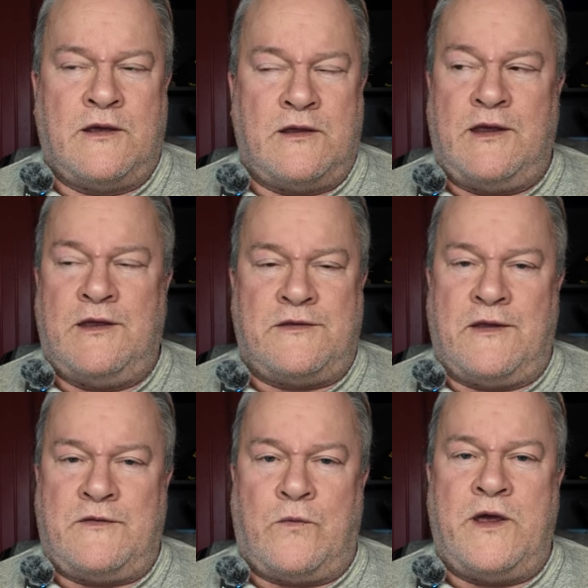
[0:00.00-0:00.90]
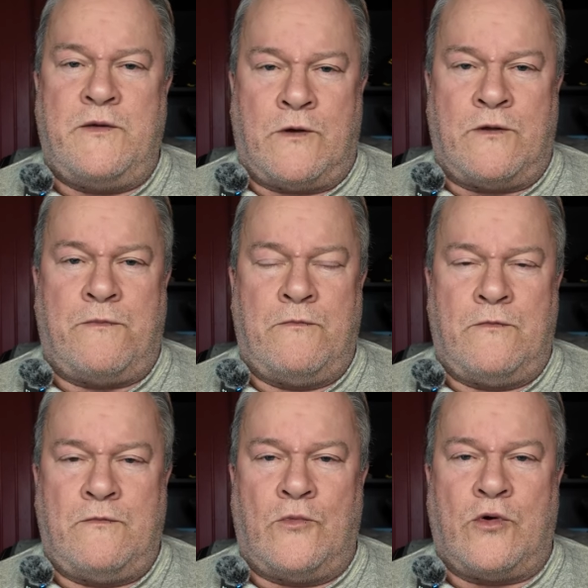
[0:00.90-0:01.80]
it's, it's way worth
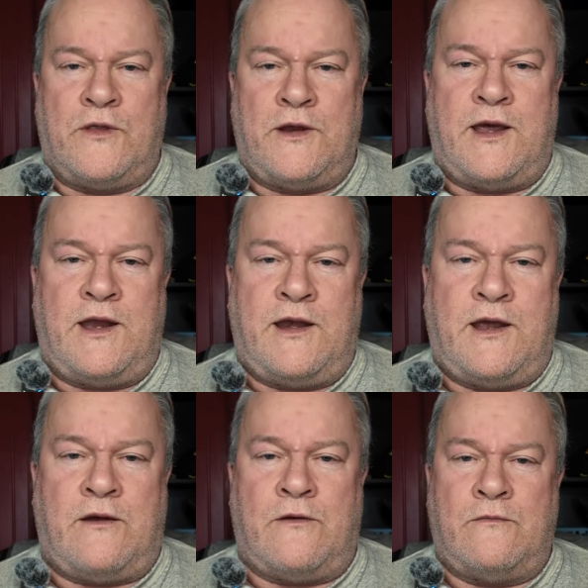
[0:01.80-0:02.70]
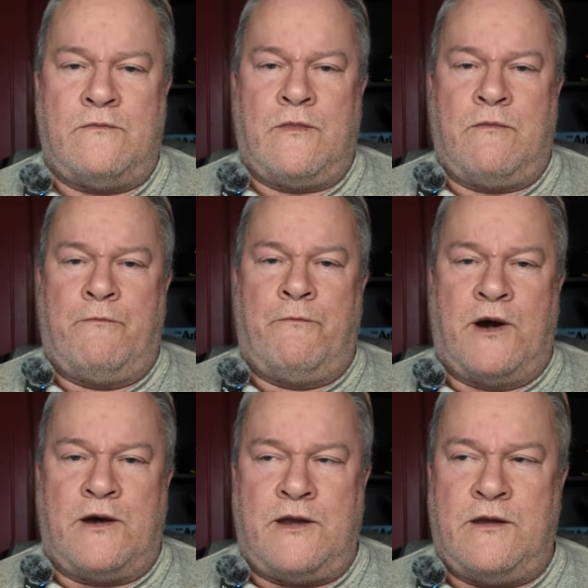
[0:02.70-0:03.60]
more than that now.
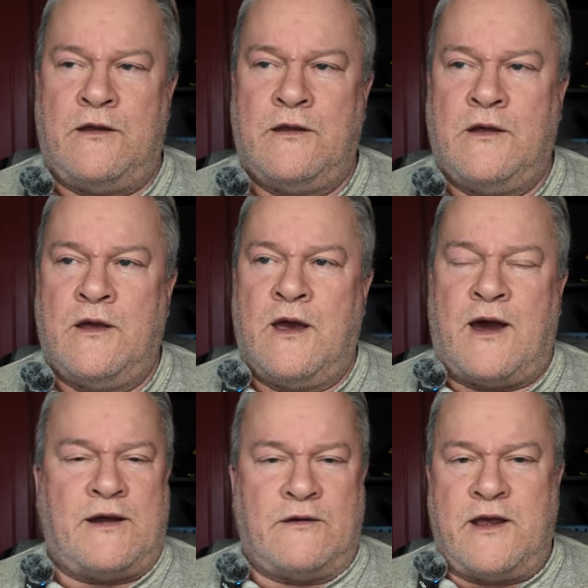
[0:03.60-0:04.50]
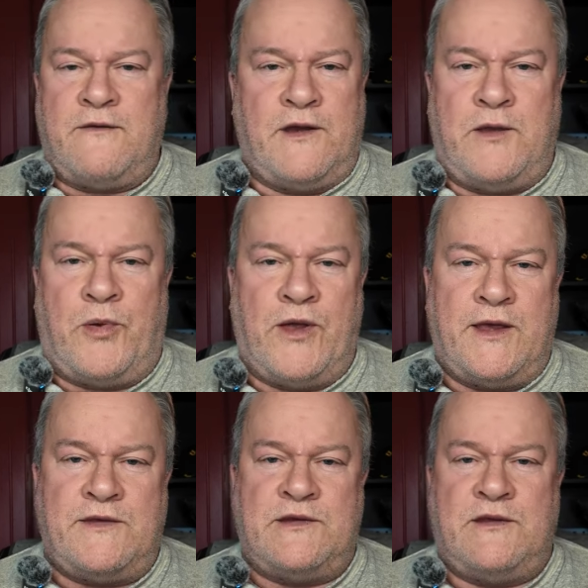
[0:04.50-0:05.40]
But I don't have any
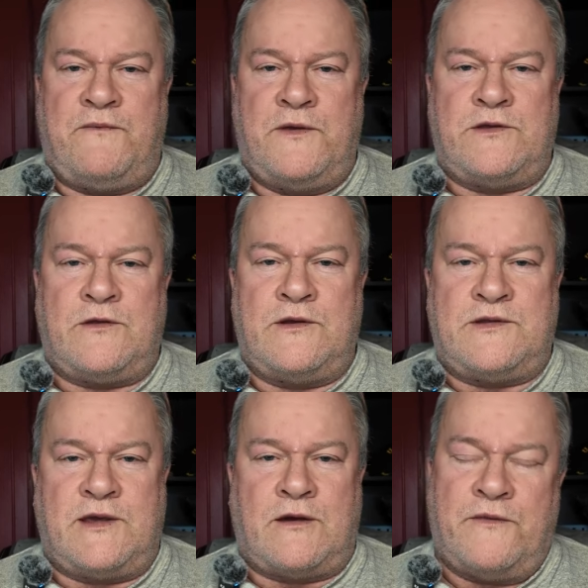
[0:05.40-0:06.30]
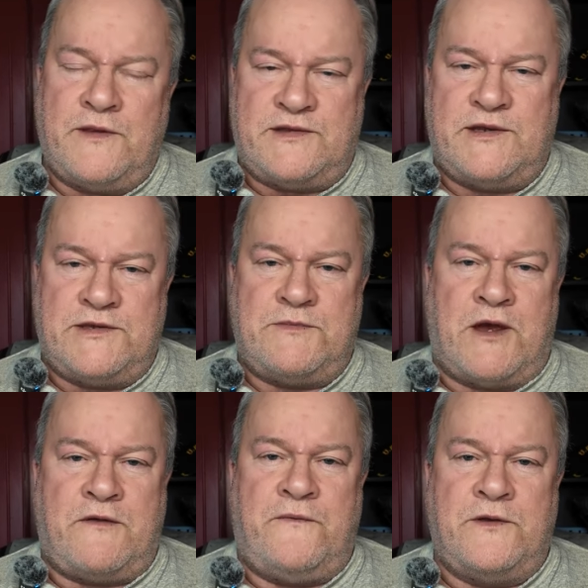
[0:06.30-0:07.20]
plans in the future to sell. This is
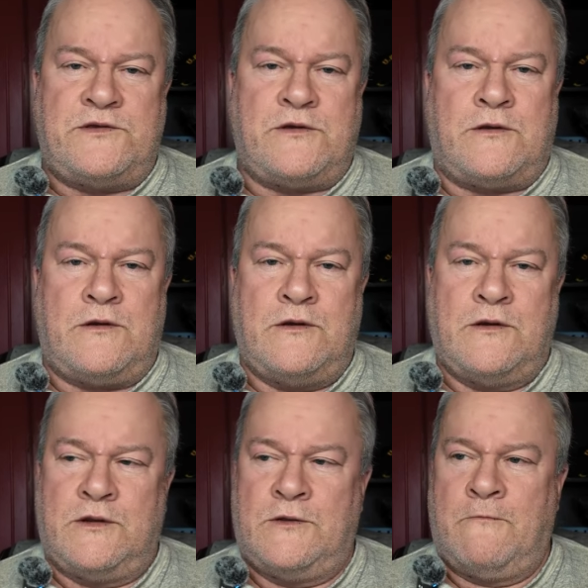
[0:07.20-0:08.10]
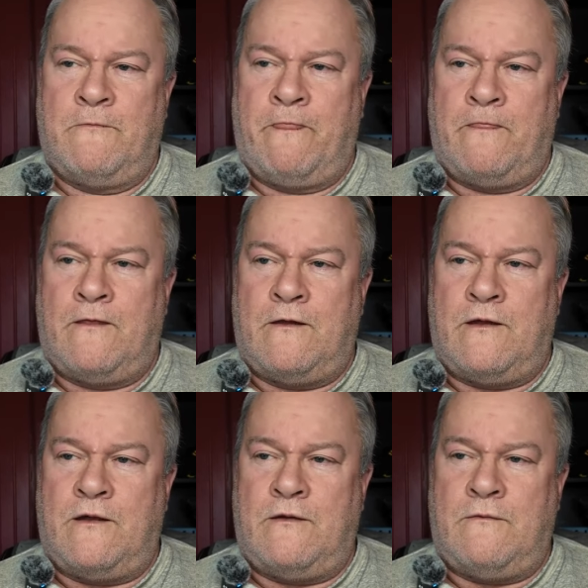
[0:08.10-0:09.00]
my future
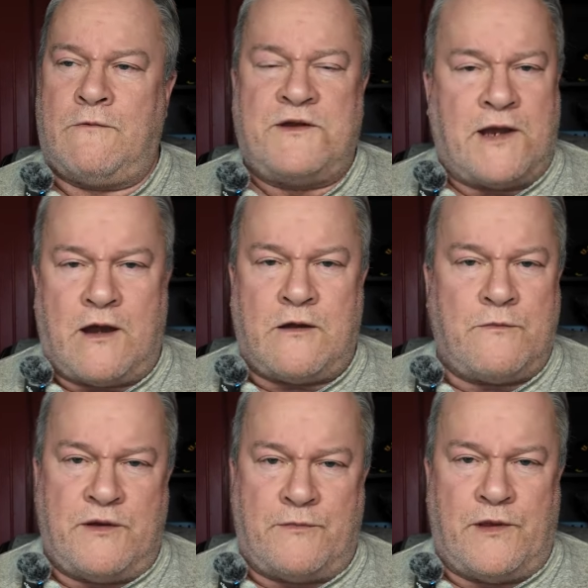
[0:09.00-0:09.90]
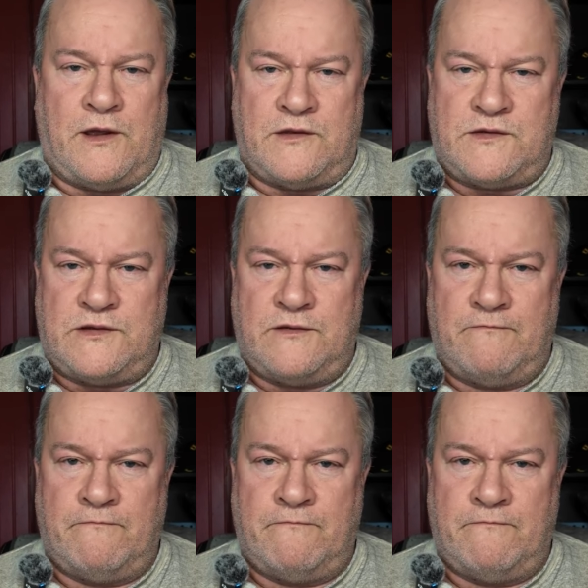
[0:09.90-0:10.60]
uh, retirement place.